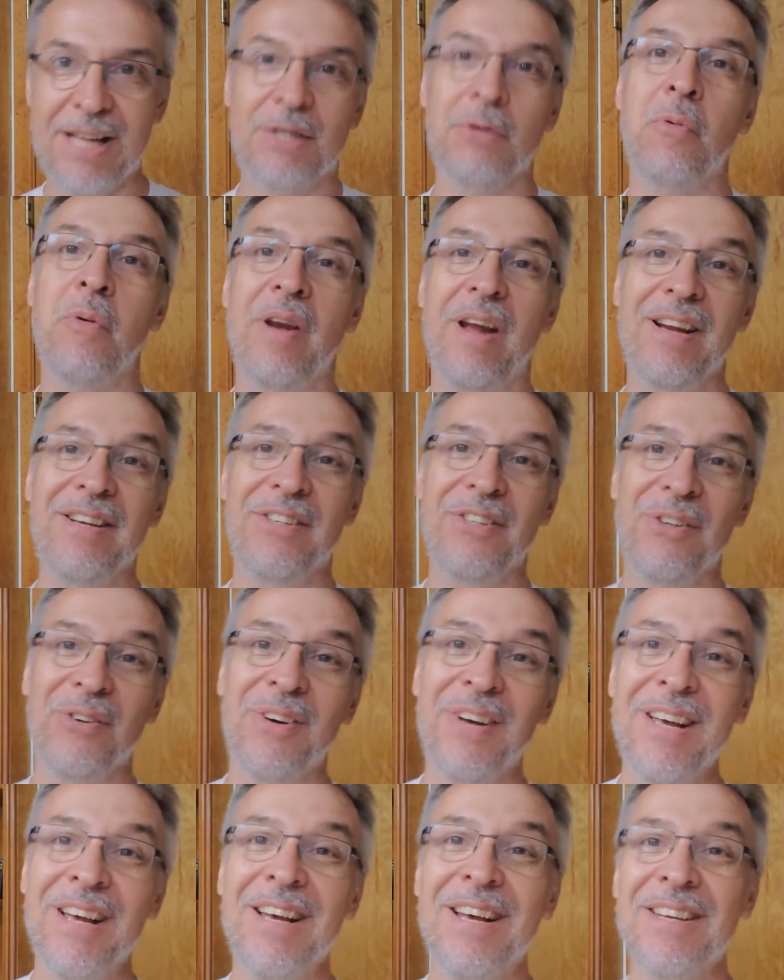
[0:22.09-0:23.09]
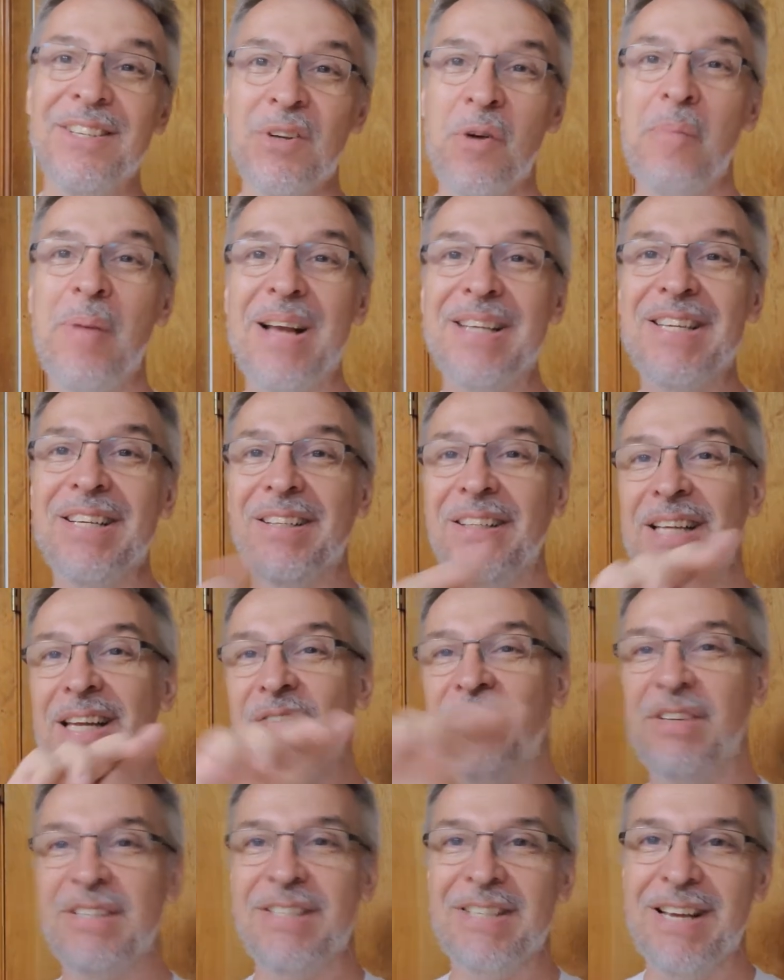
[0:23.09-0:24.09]
That's what I do. So
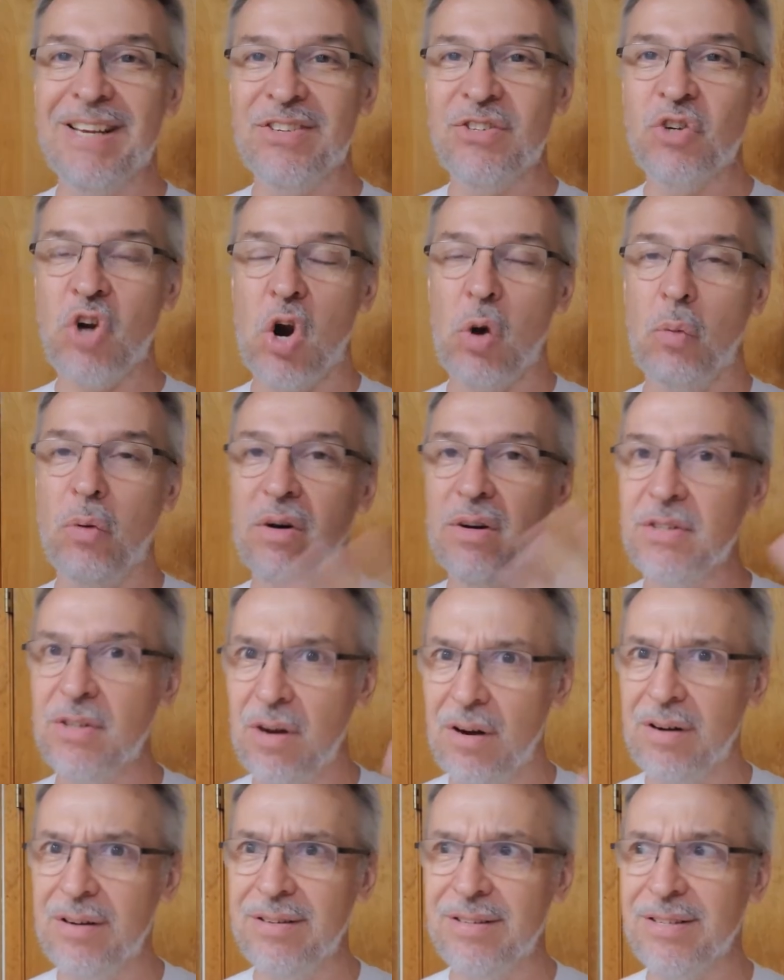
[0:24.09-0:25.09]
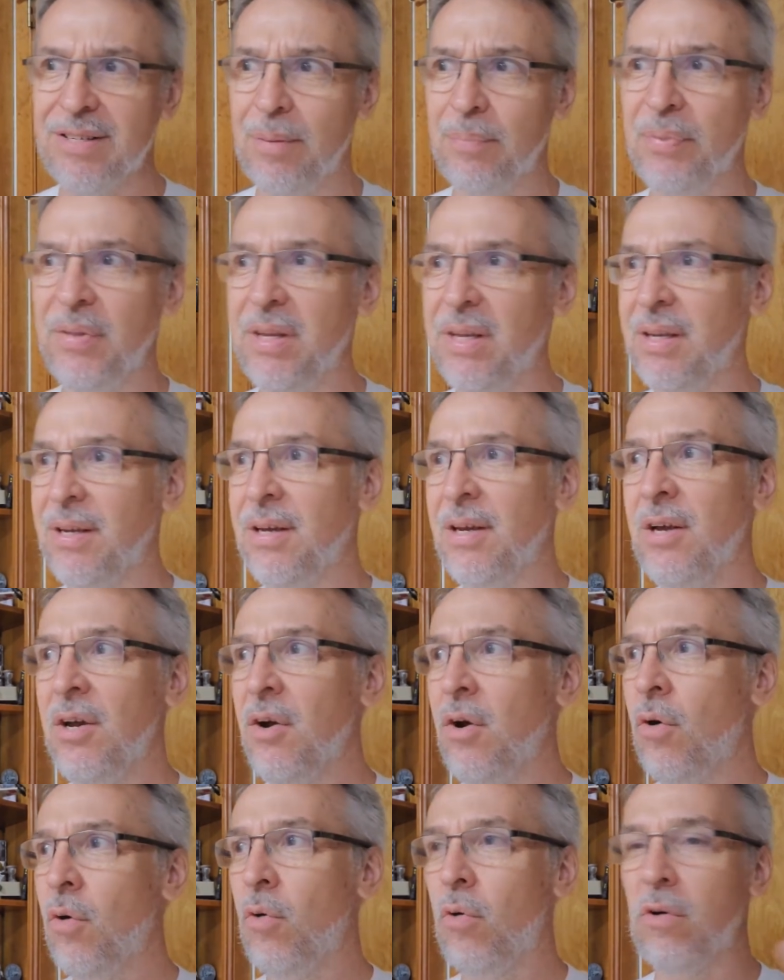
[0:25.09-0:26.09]
basically, if it says Star Wars on something,
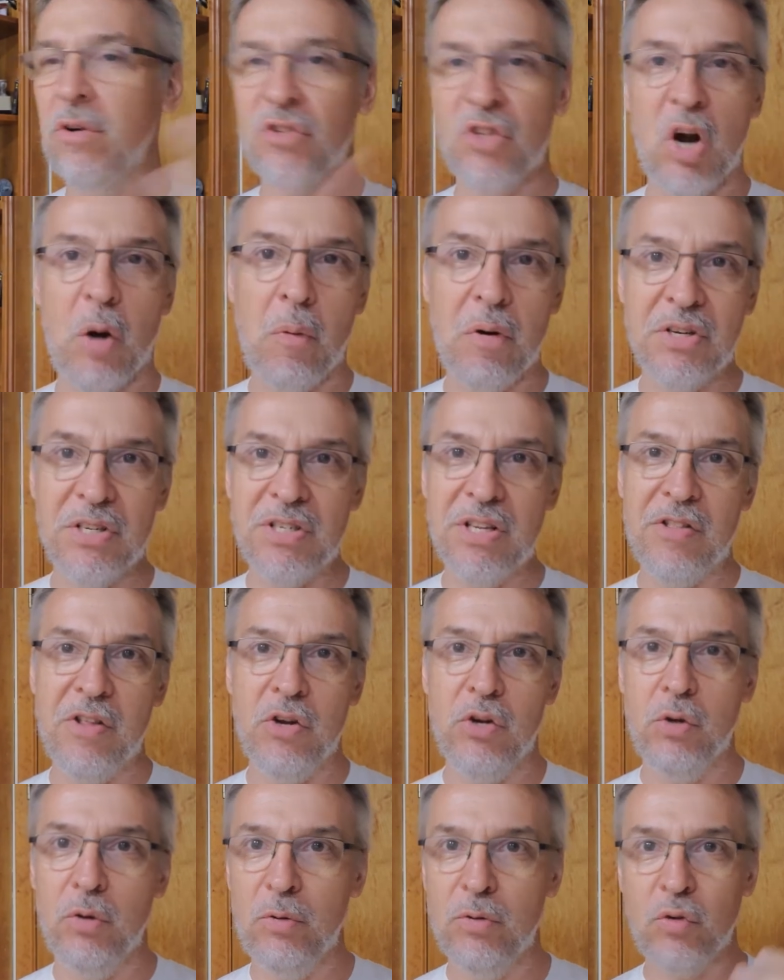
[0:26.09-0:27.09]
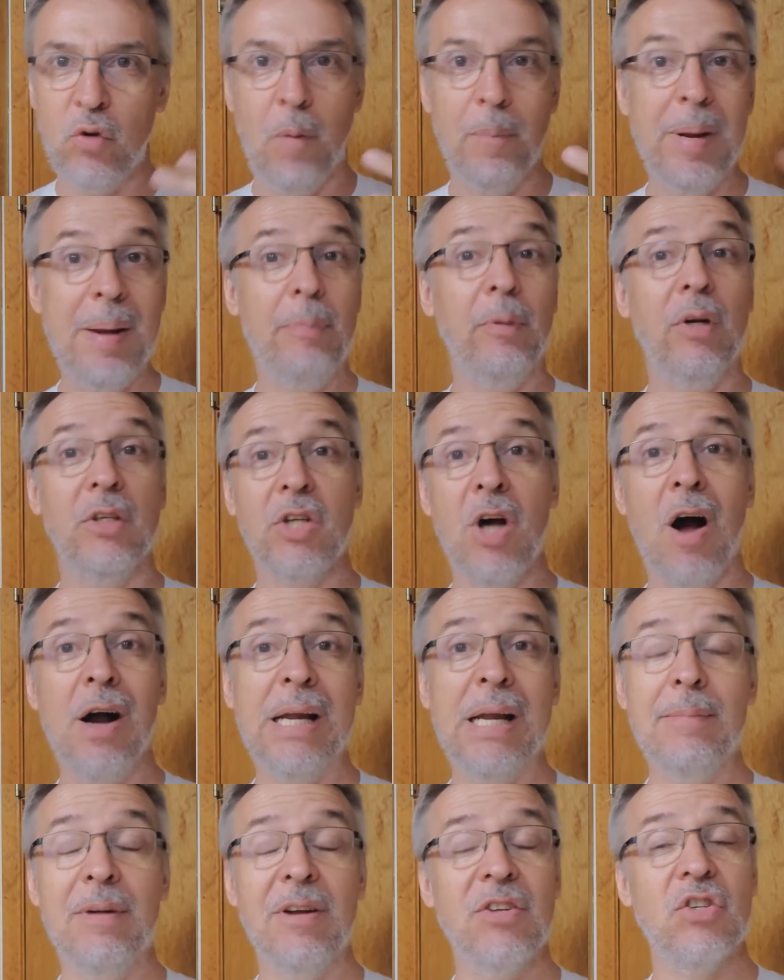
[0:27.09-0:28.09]
or Star Wars is in the news, or people are
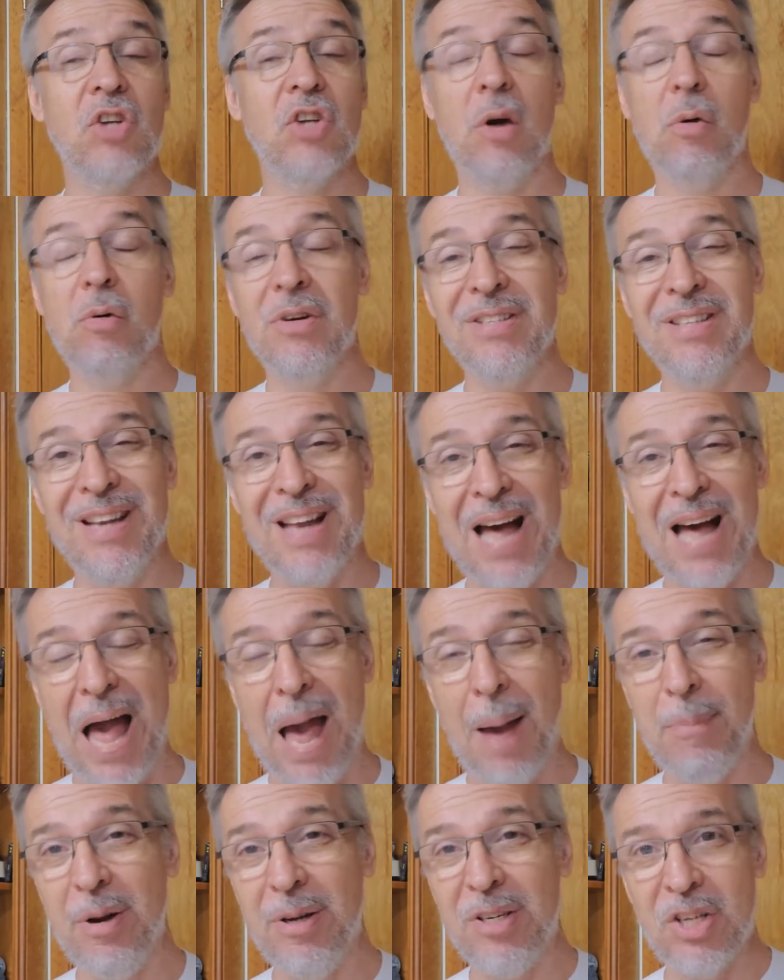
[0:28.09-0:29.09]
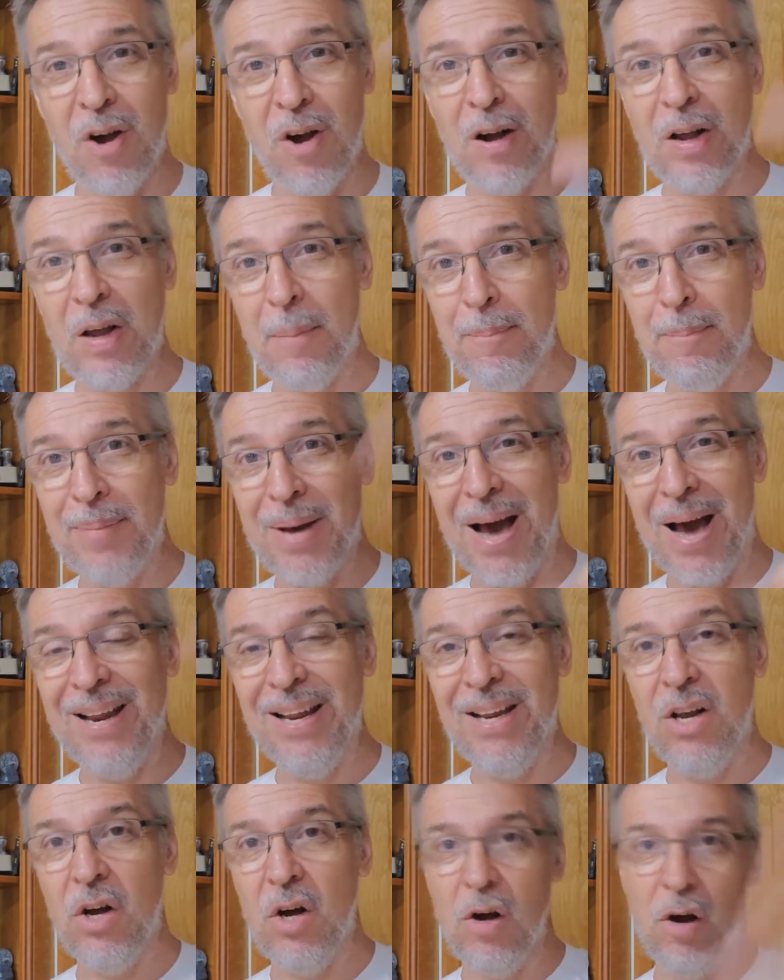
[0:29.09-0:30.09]
talking about Star Wars, then I'm gonna talk about
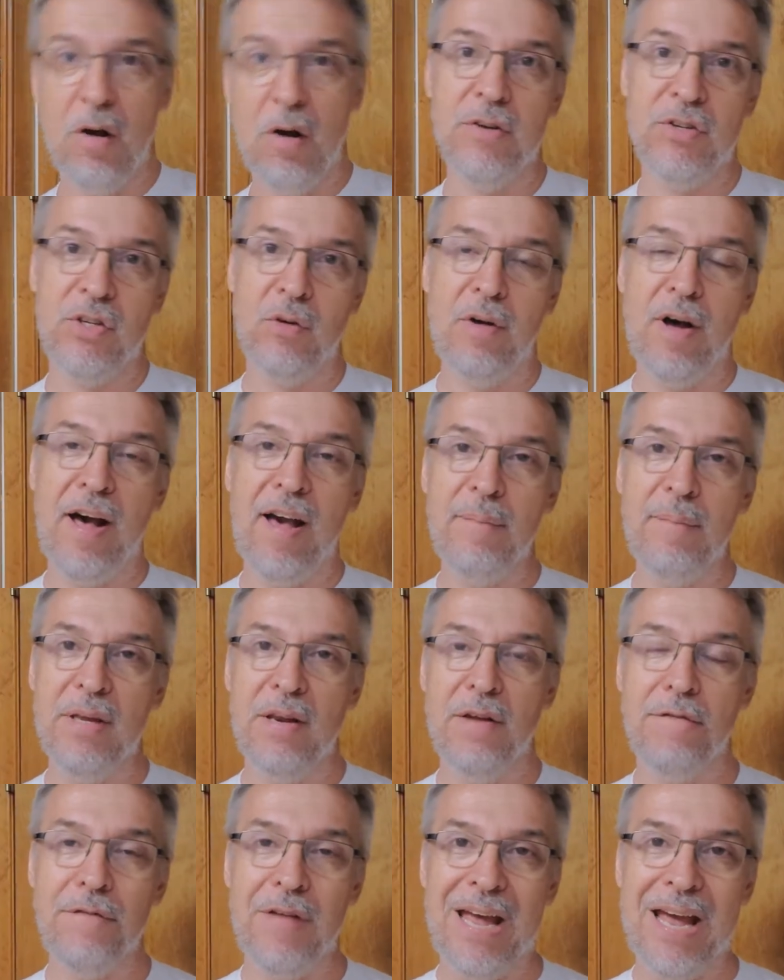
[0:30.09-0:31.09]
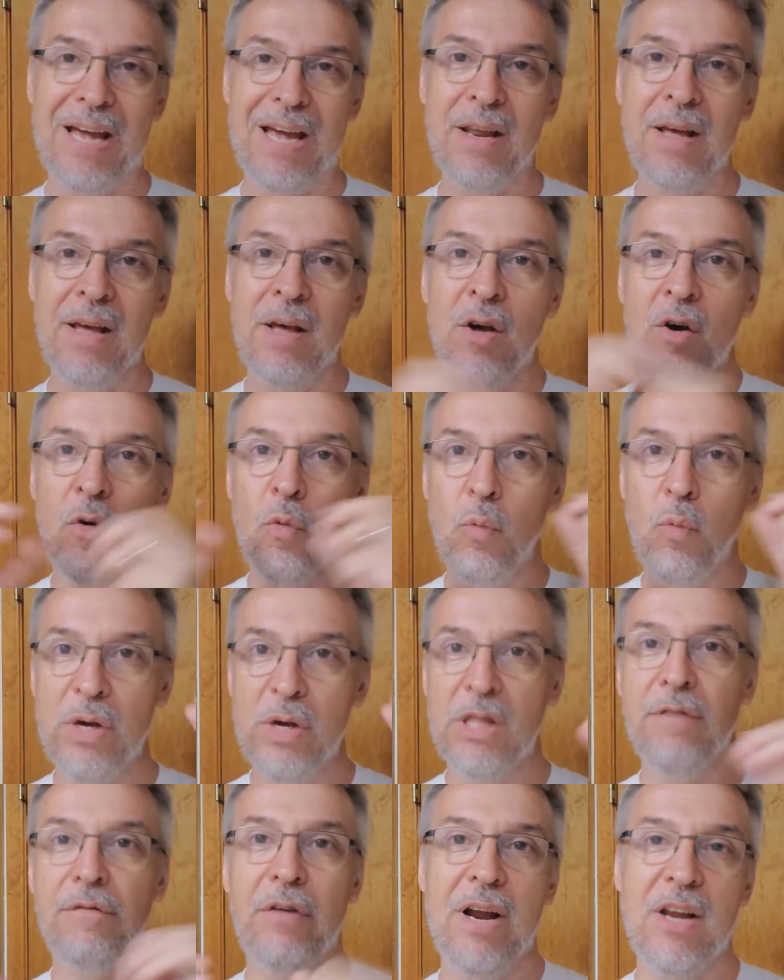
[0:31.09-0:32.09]
it also. I have been a fan
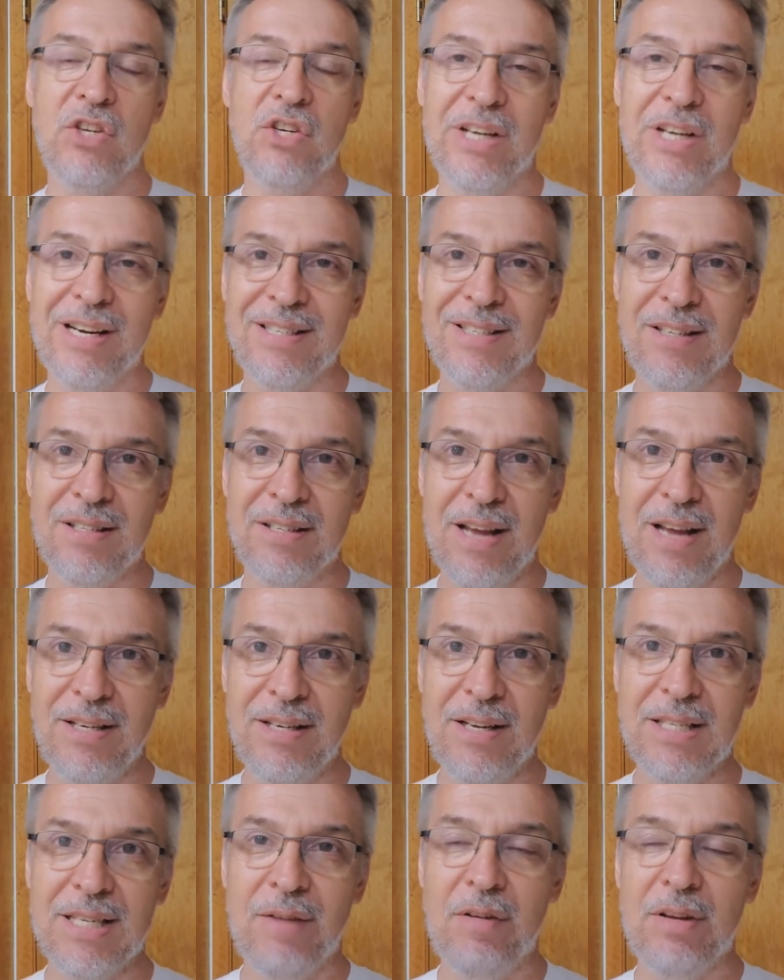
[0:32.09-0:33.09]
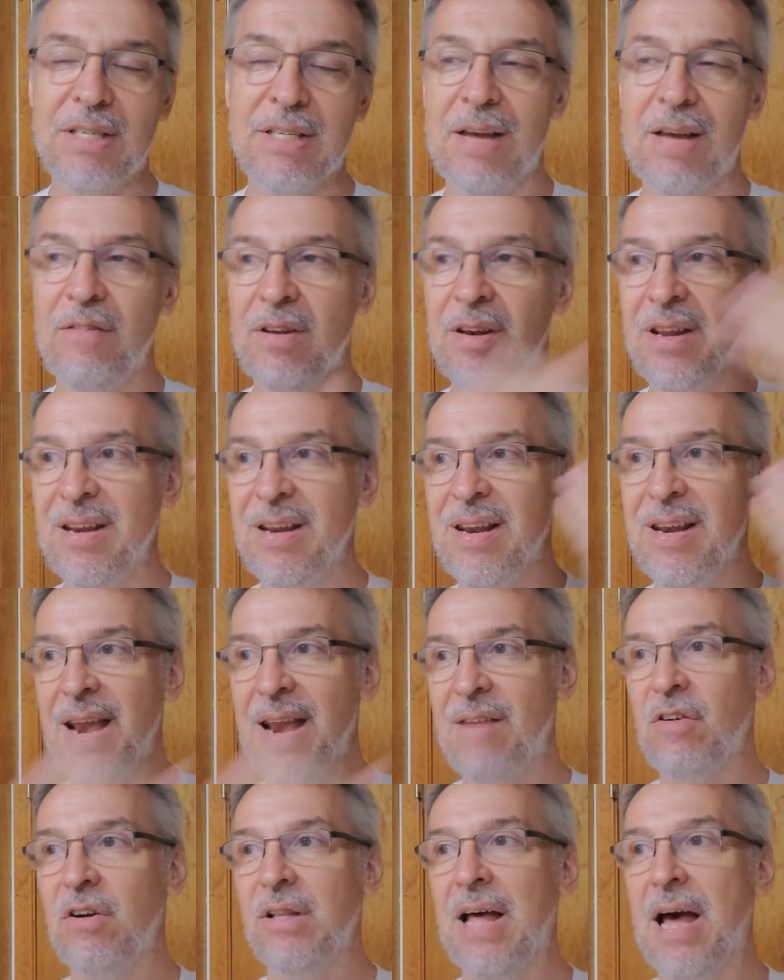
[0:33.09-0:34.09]
with the franchise since 1977,
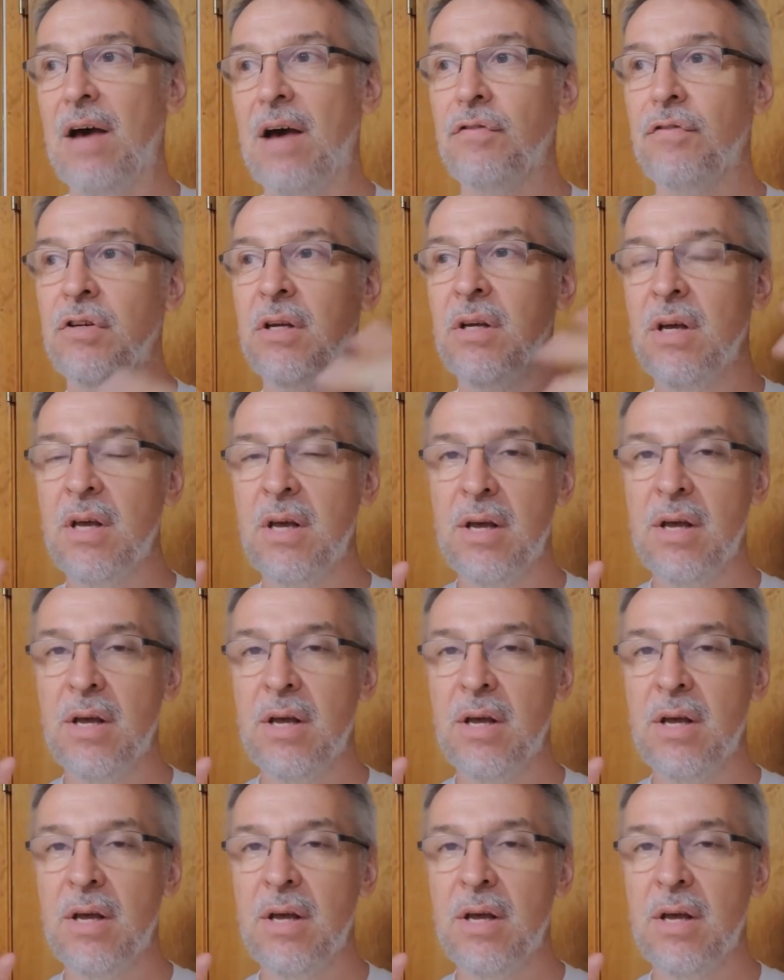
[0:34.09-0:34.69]
never left.